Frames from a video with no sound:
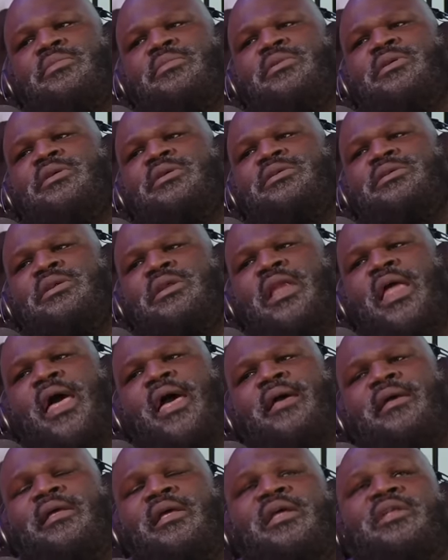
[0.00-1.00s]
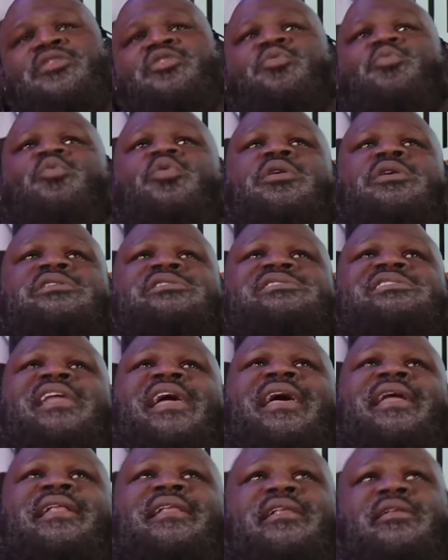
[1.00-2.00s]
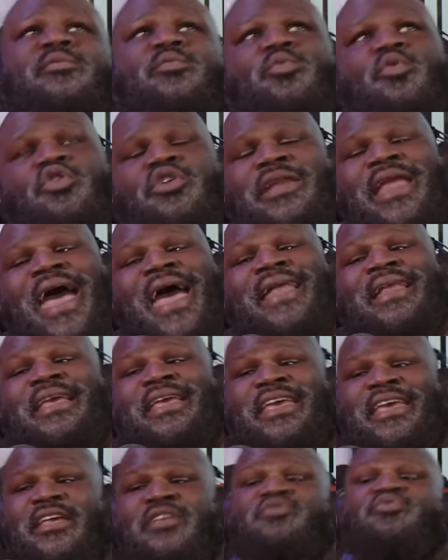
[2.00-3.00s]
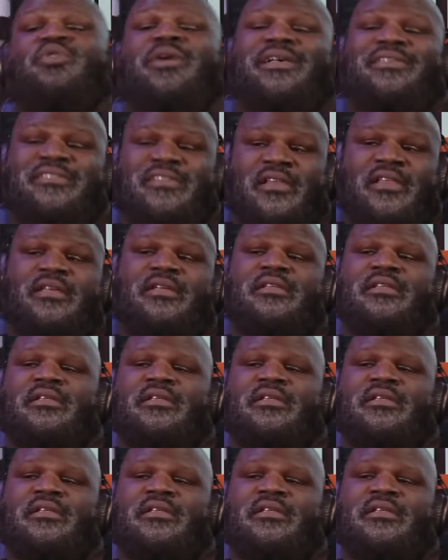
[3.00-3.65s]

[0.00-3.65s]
It's a lot. The ones that were not in wrestling,